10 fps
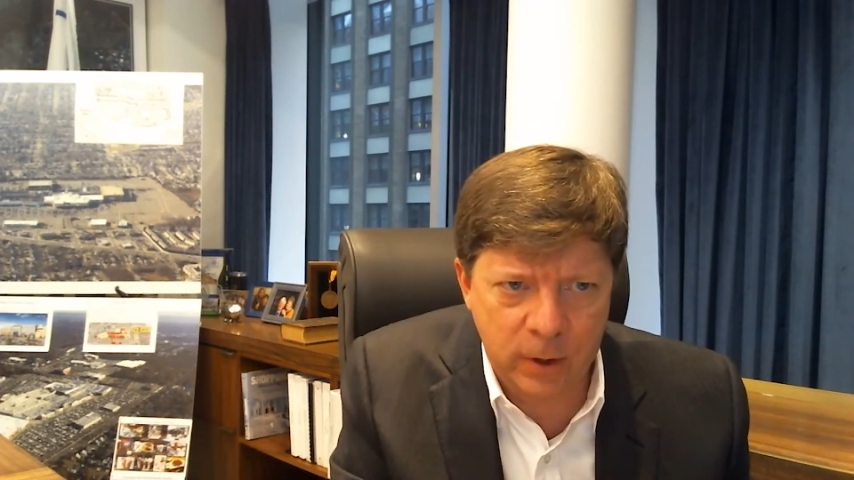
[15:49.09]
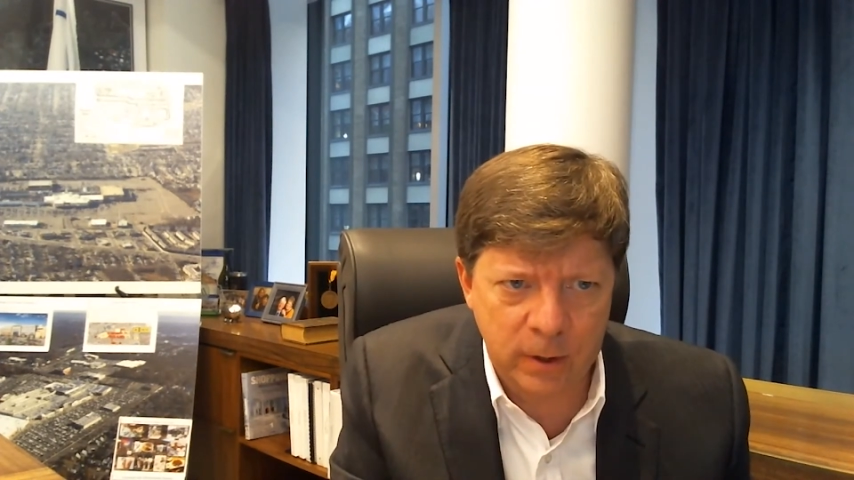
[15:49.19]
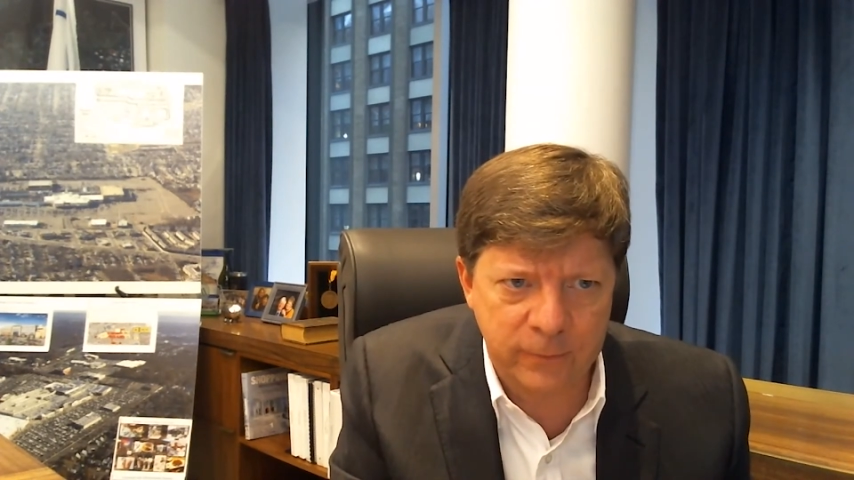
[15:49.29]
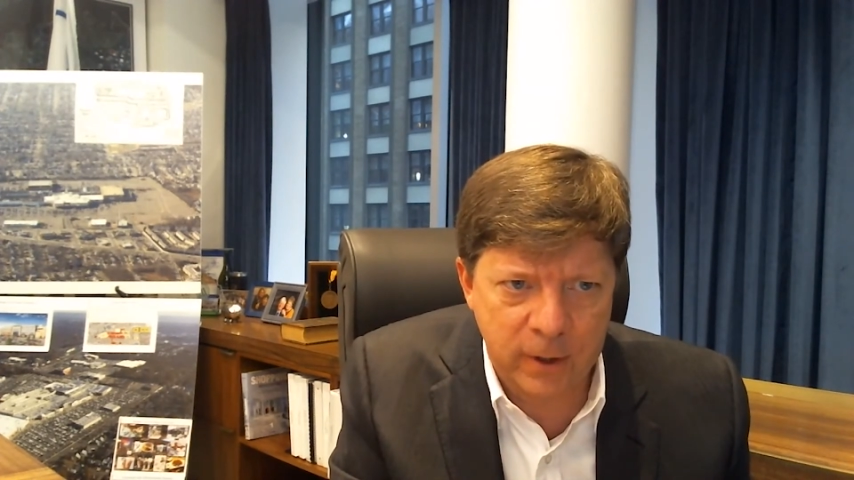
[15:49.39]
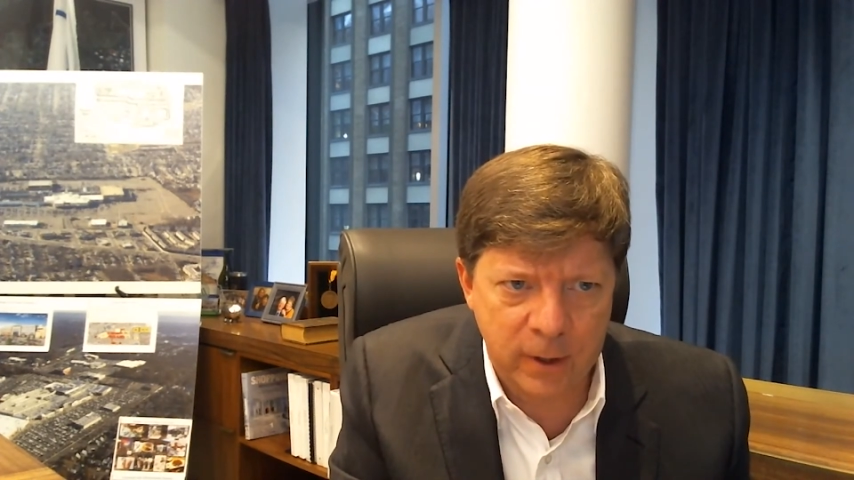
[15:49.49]

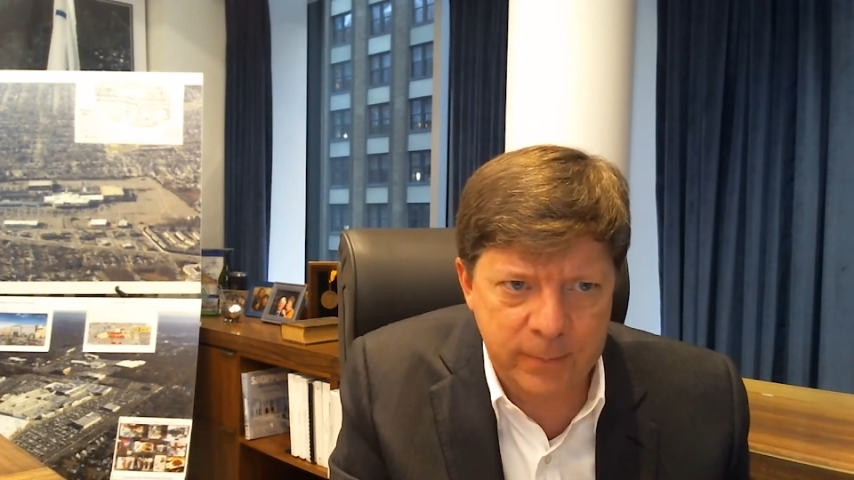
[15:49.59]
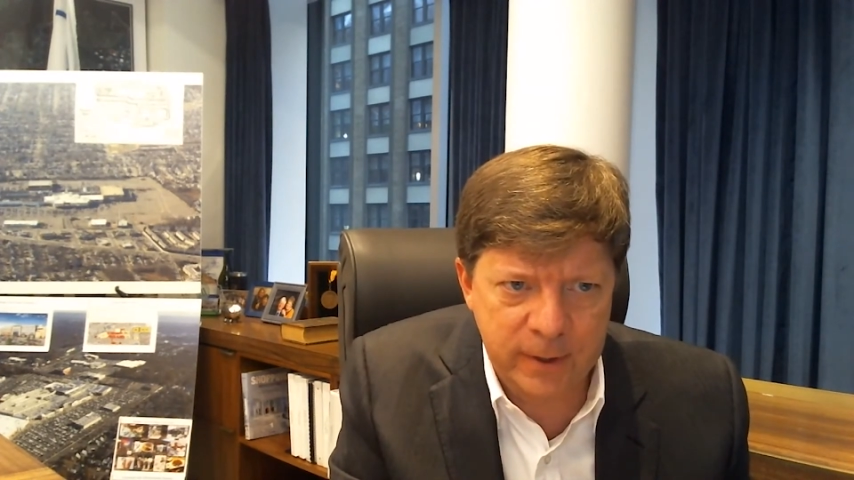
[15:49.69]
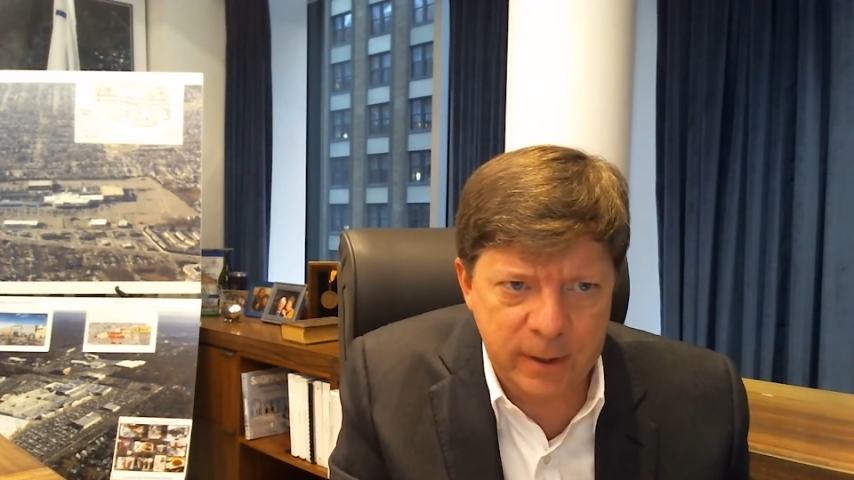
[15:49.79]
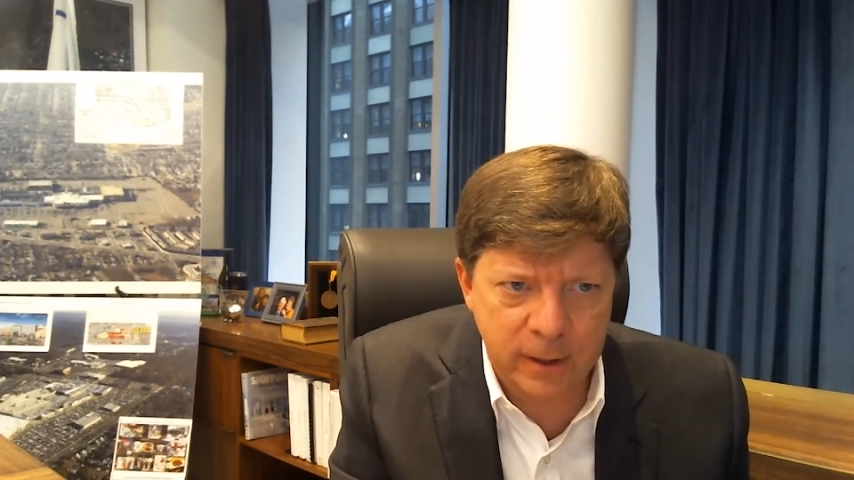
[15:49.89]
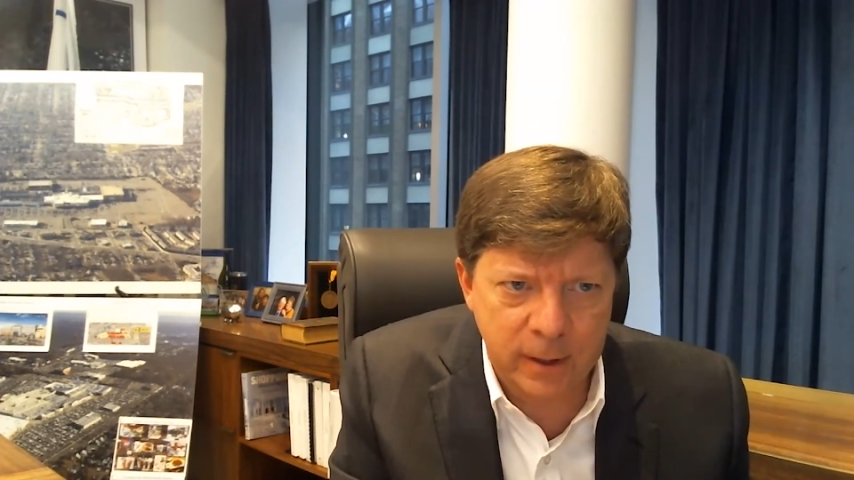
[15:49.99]
all of our
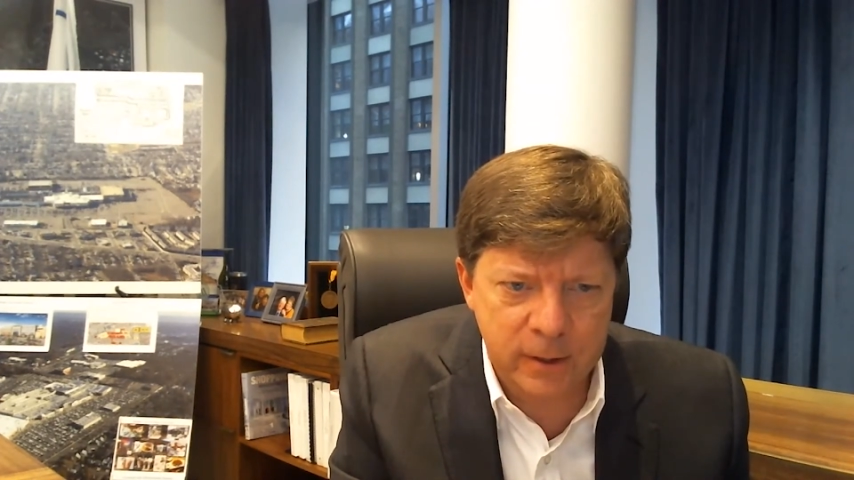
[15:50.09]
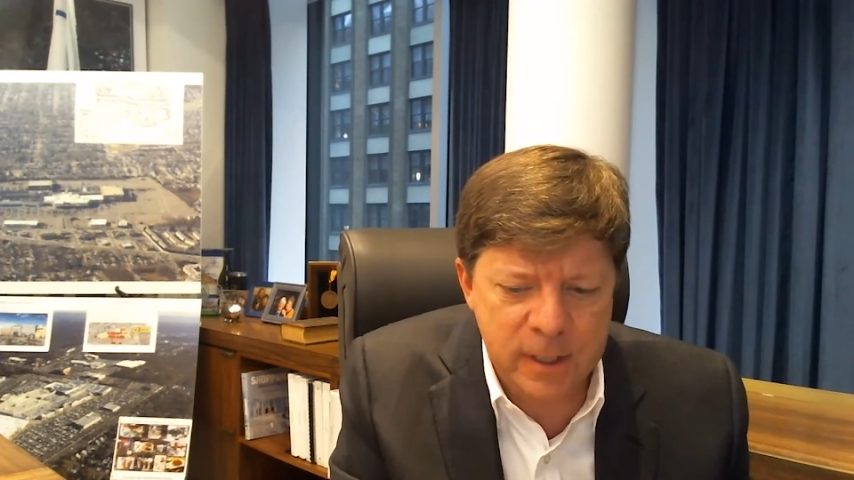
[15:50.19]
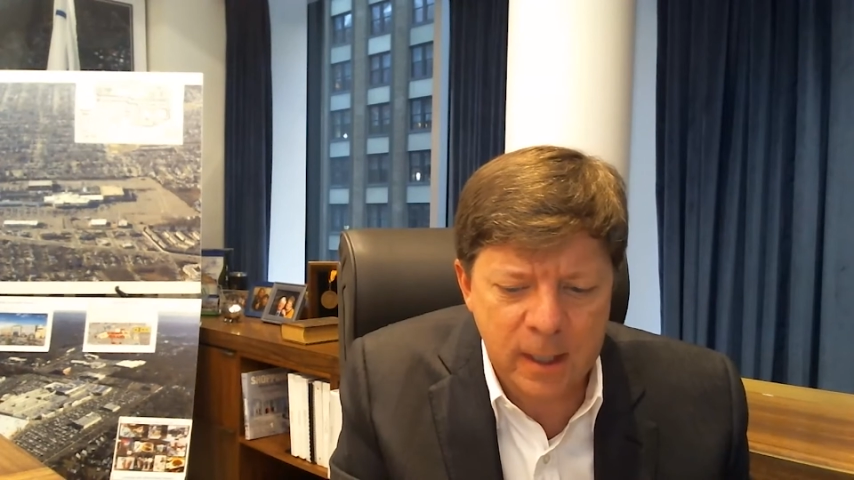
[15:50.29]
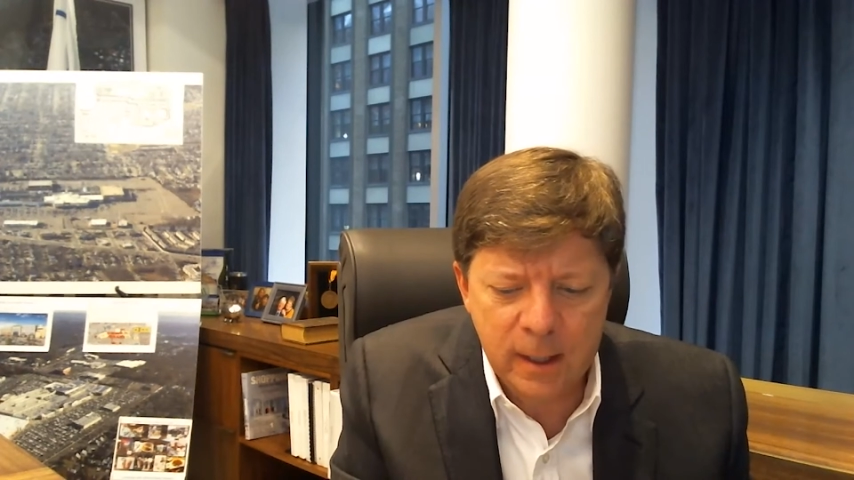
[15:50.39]
peers.